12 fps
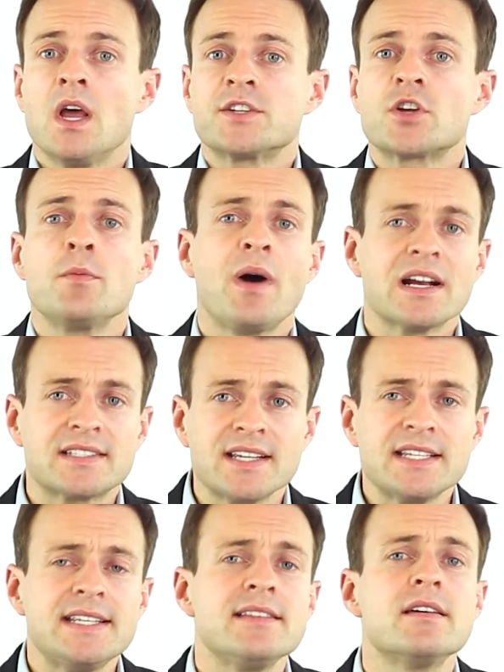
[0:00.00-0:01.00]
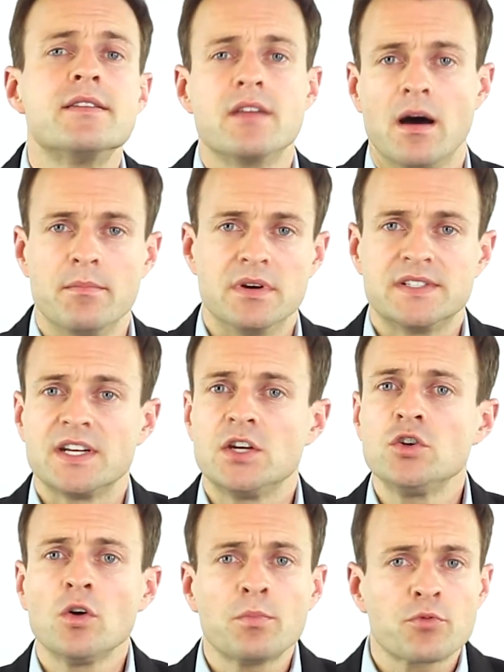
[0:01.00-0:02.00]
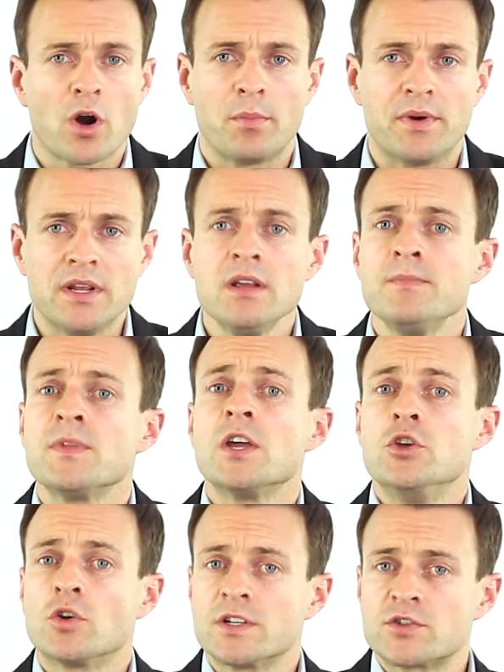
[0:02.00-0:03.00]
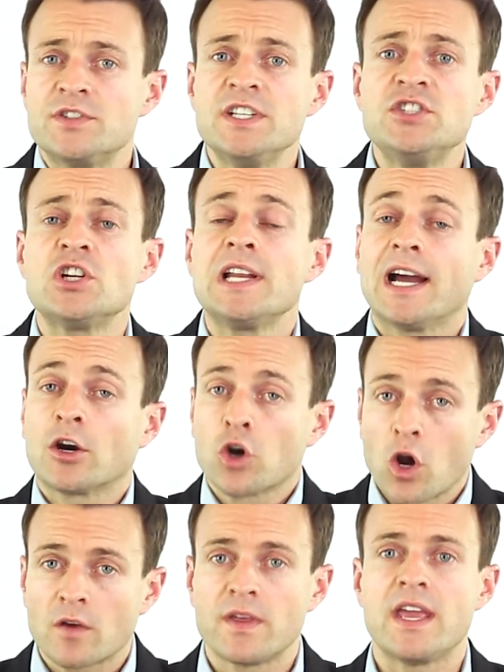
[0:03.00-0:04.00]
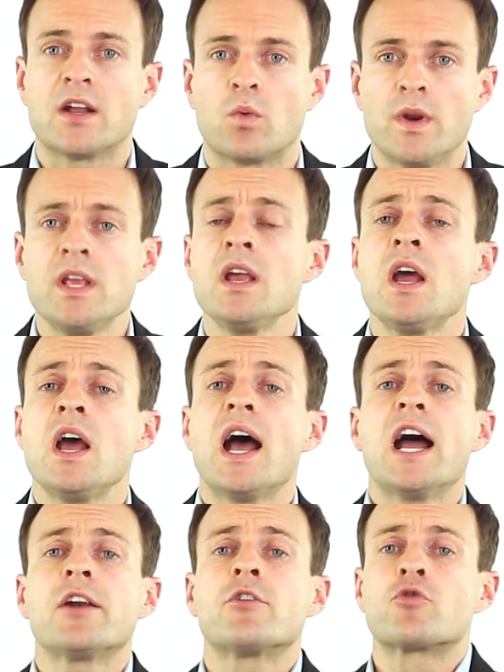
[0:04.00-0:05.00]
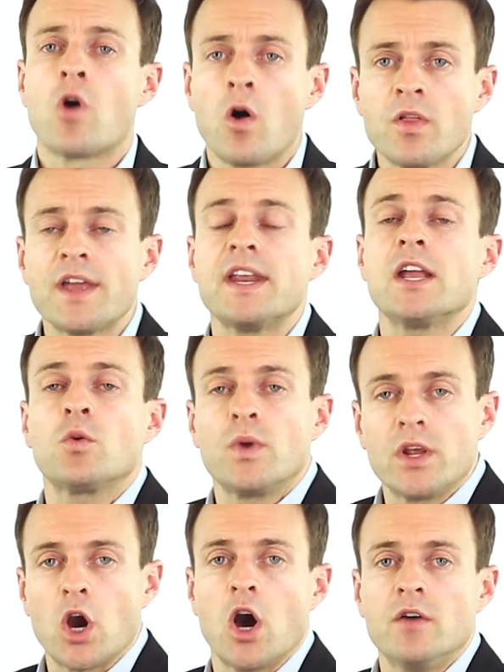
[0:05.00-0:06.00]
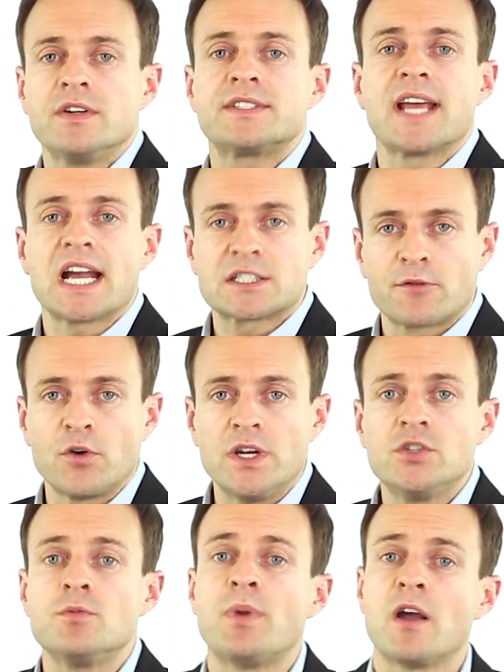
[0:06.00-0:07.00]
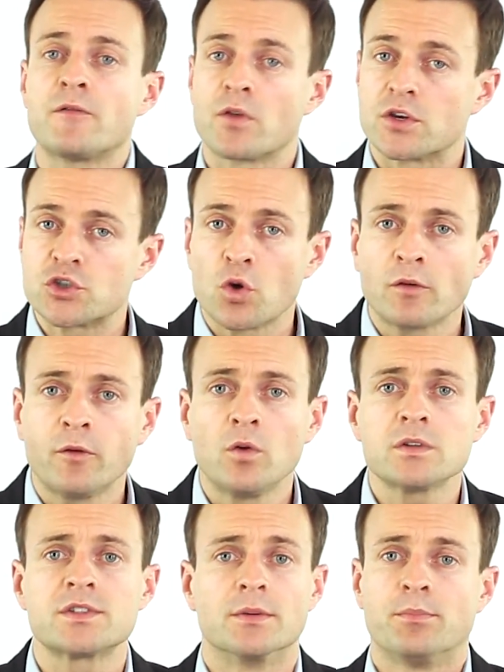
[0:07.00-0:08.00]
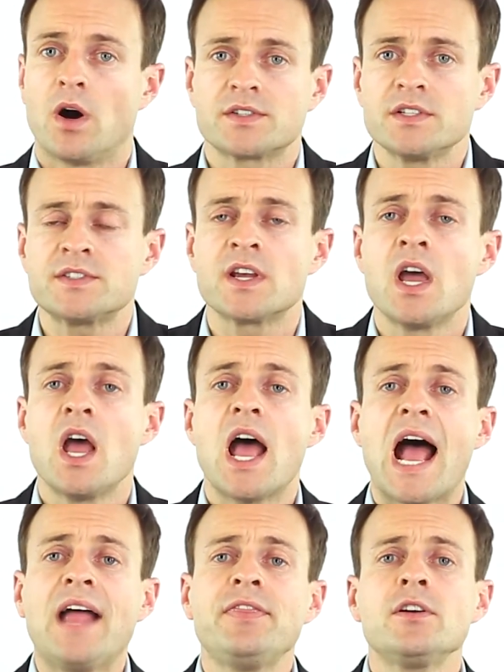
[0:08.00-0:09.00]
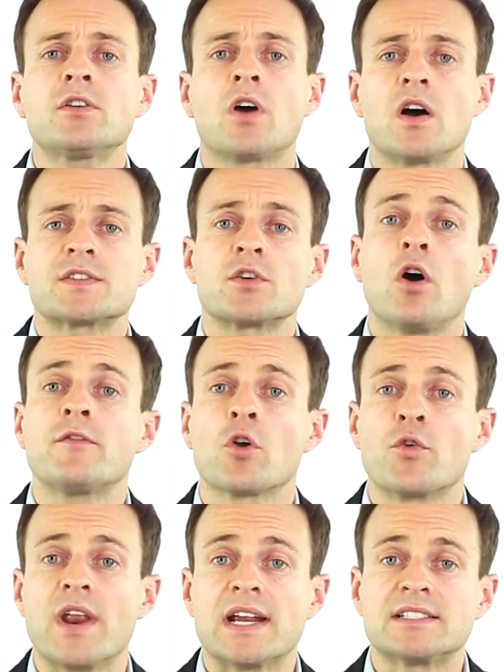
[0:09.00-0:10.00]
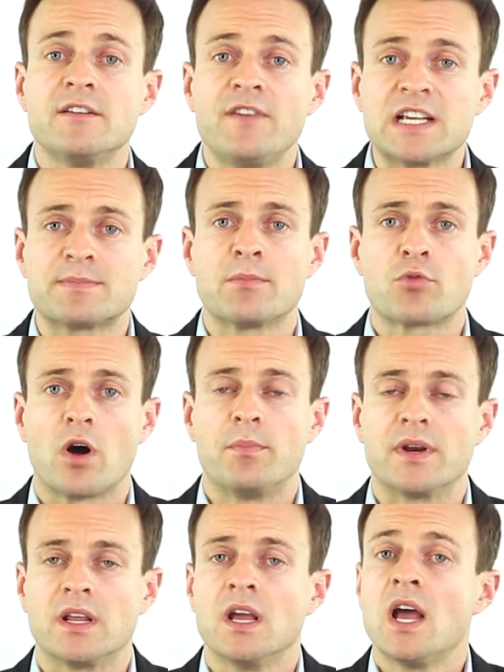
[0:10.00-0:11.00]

So by assessing the numbers in your property, you can strategically unlock the equity and roll that equity over tax-free to pay for the shortfalls, deposits, and the cost of your next investment property,